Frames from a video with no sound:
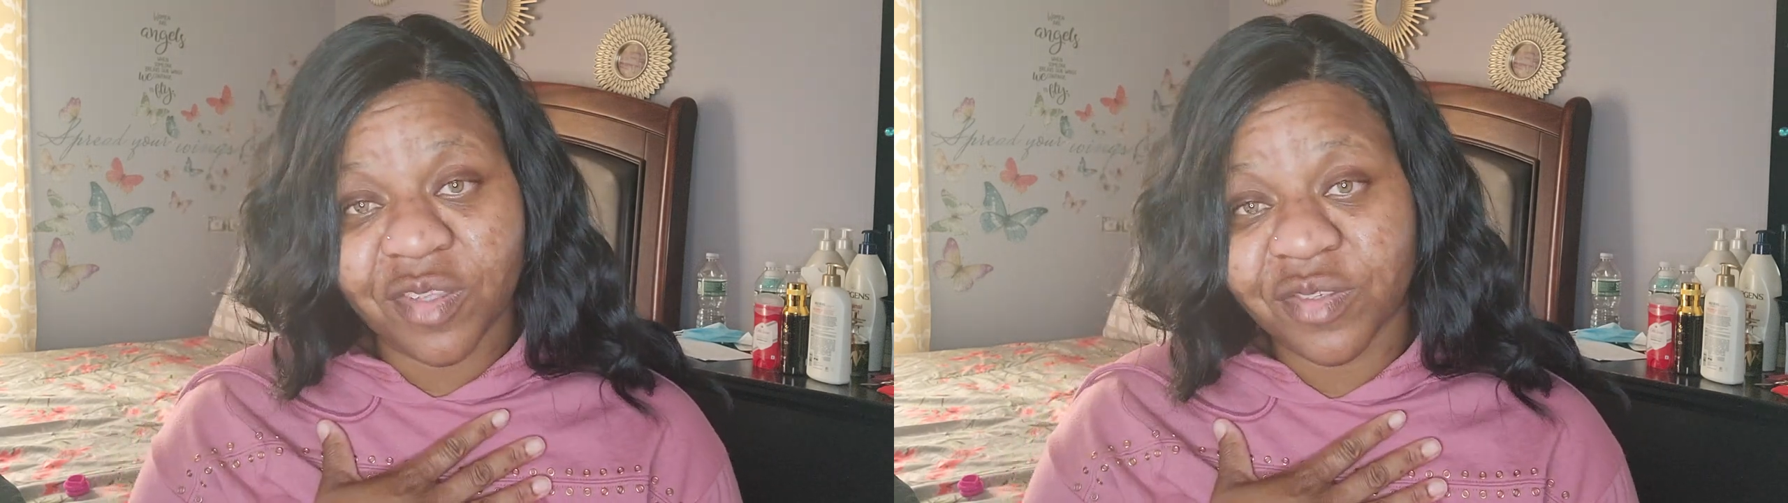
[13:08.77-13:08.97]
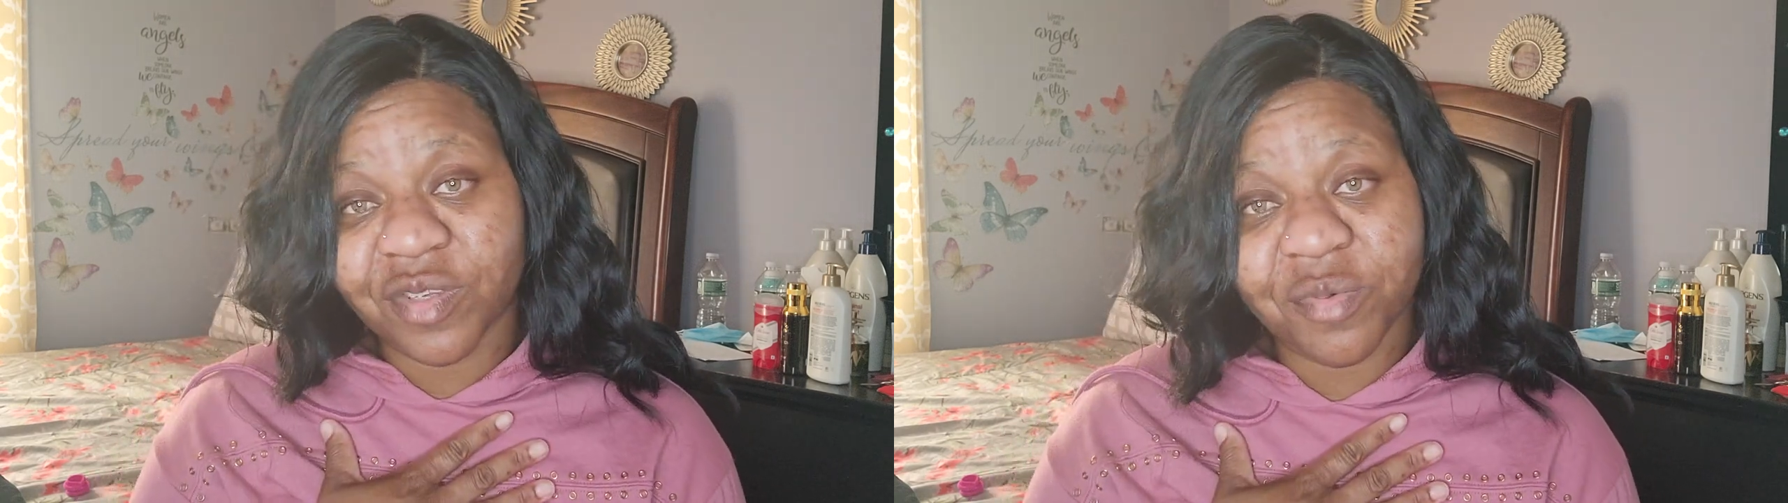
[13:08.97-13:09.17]

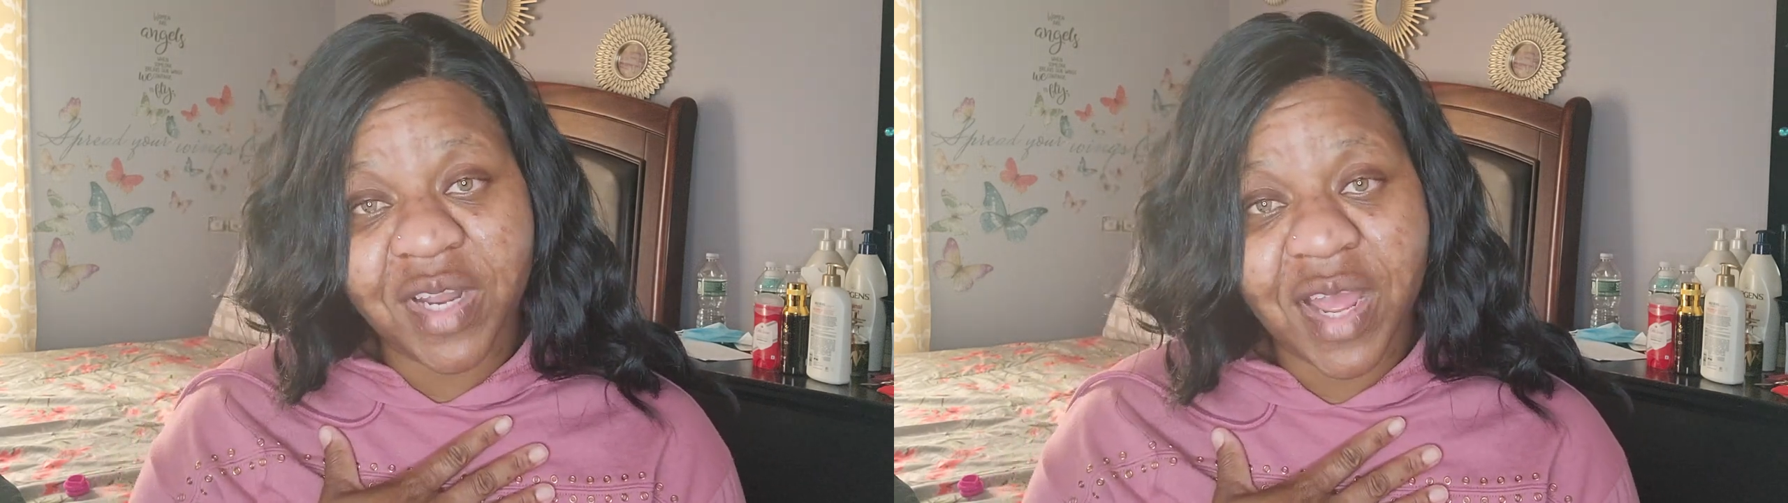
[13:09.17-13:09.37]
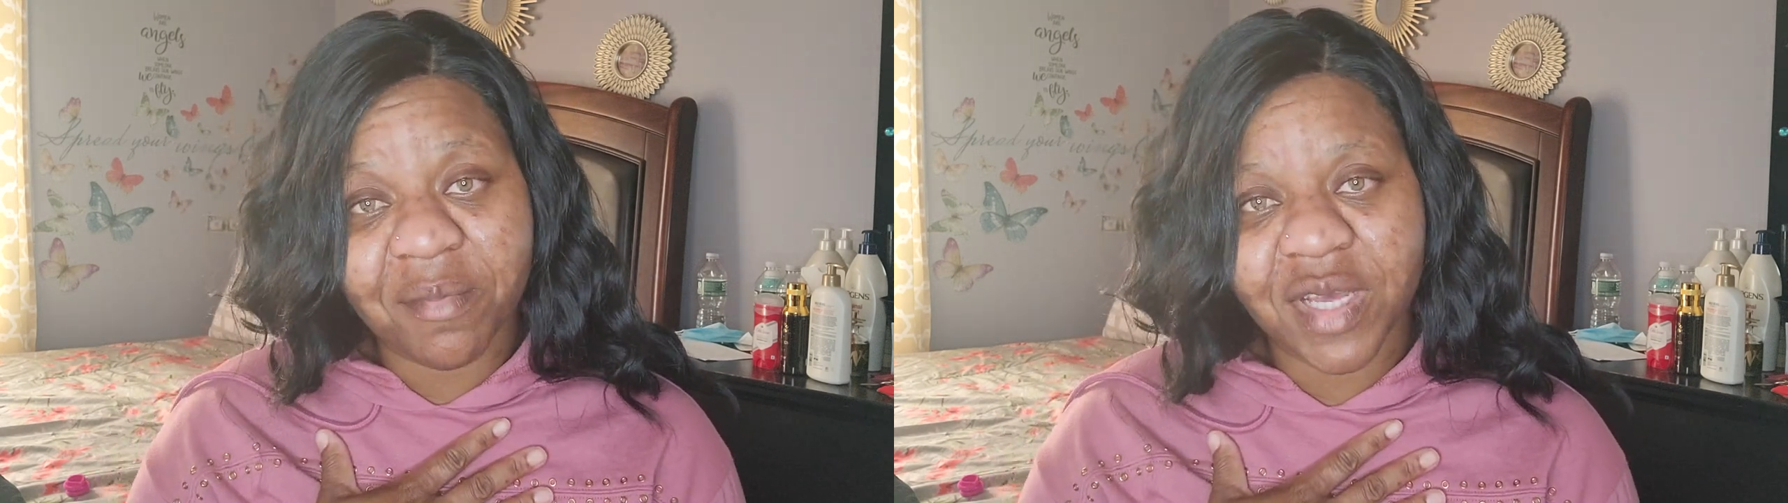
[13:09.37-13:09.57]
YouTuber
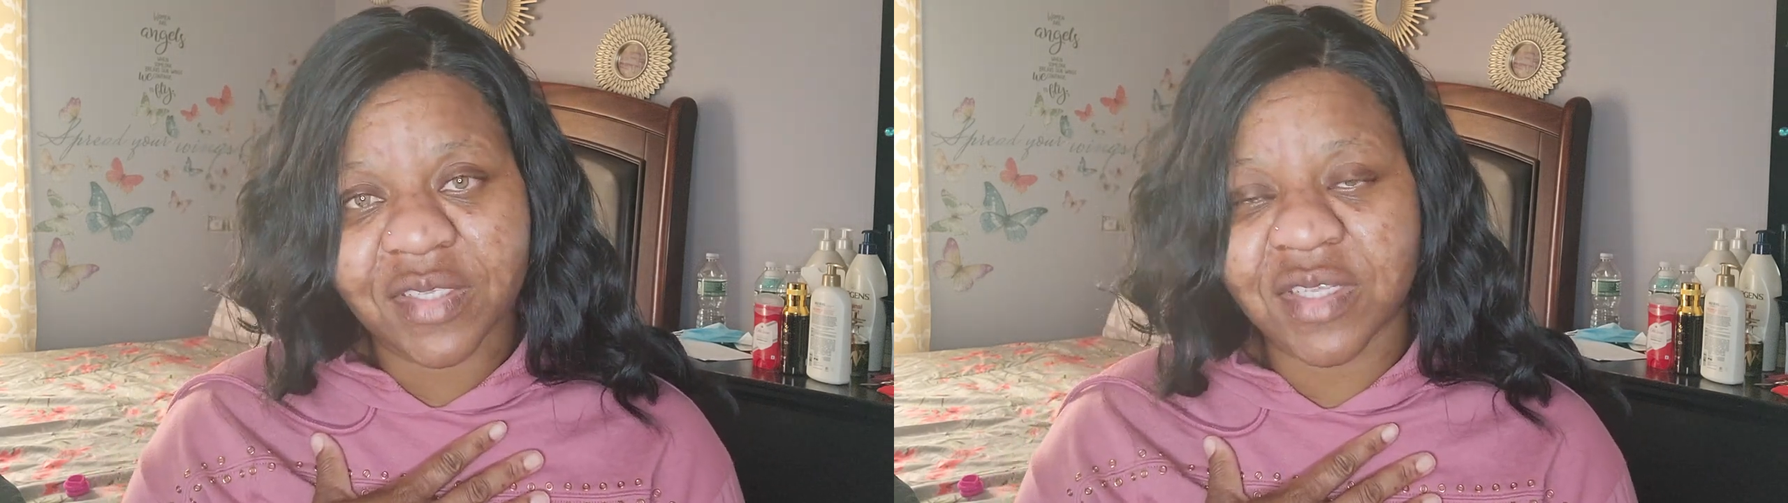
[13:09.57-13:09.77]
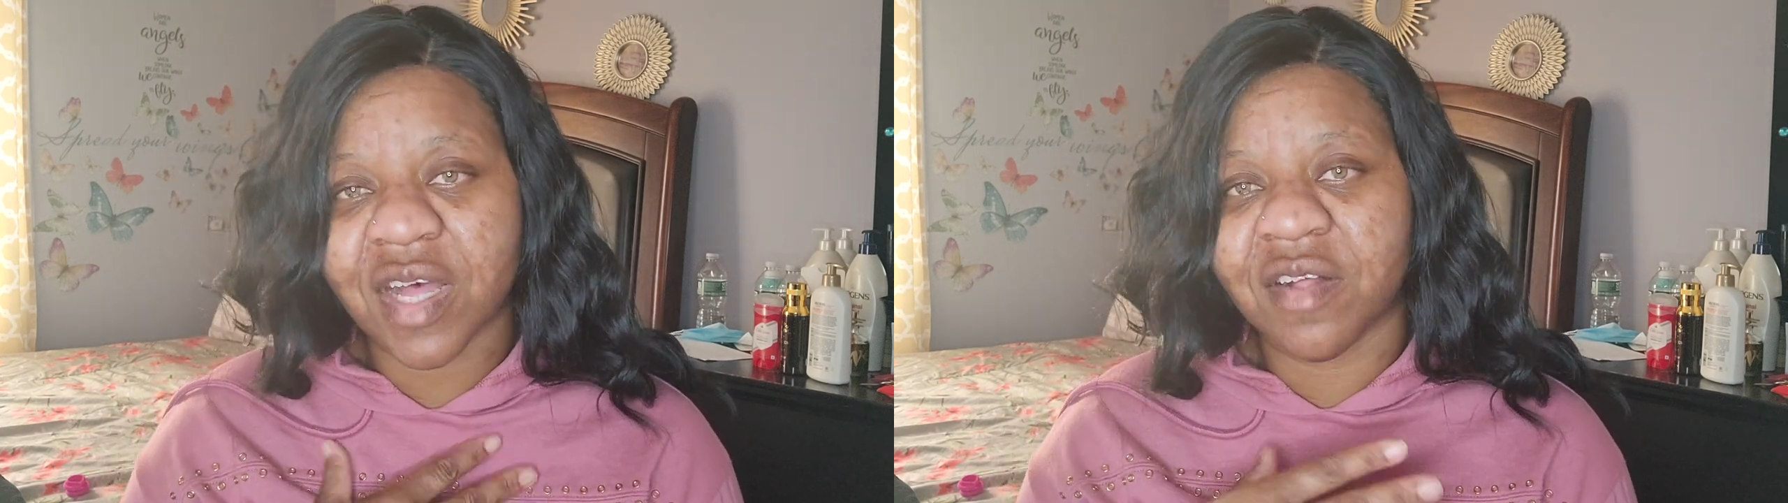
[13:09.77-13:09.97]
like
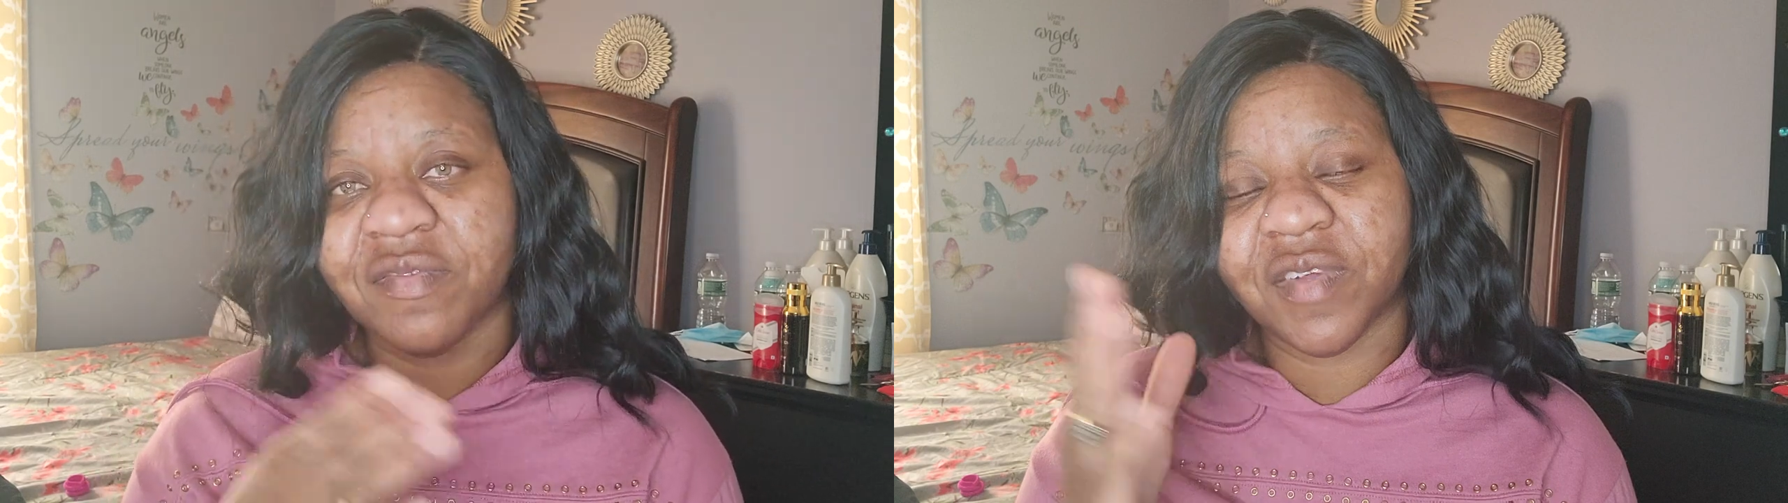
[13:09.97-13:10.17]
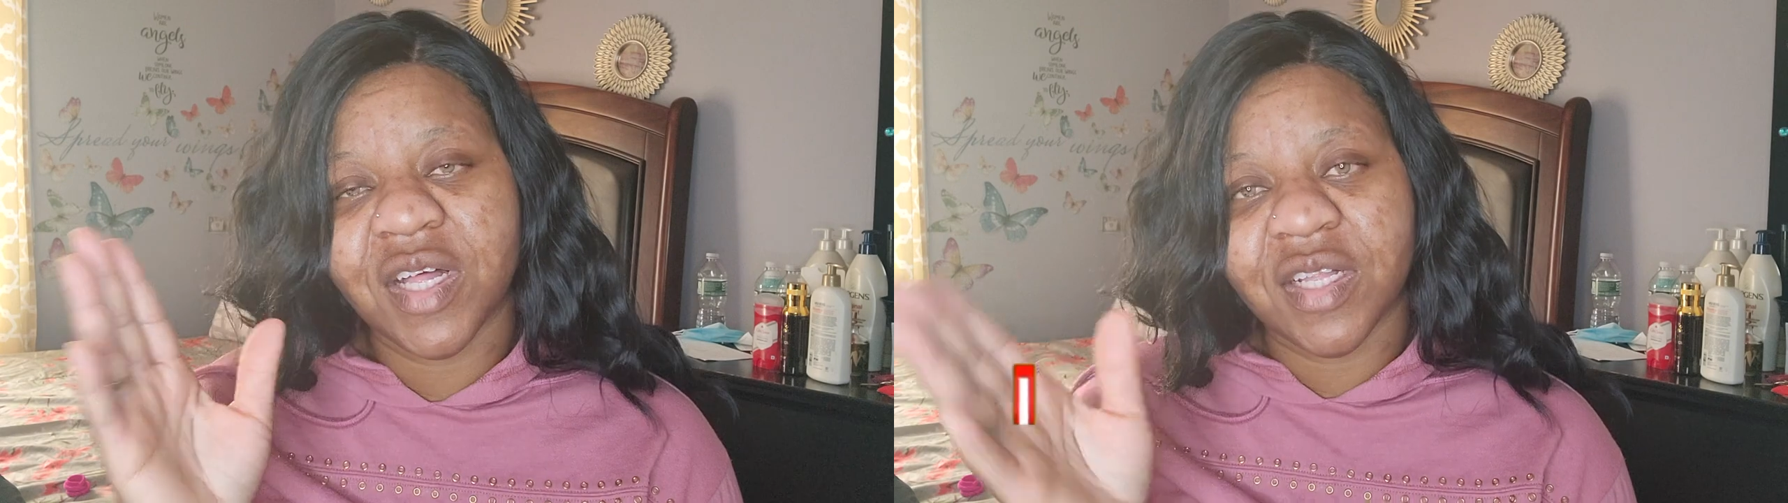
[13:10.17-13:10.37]
myself,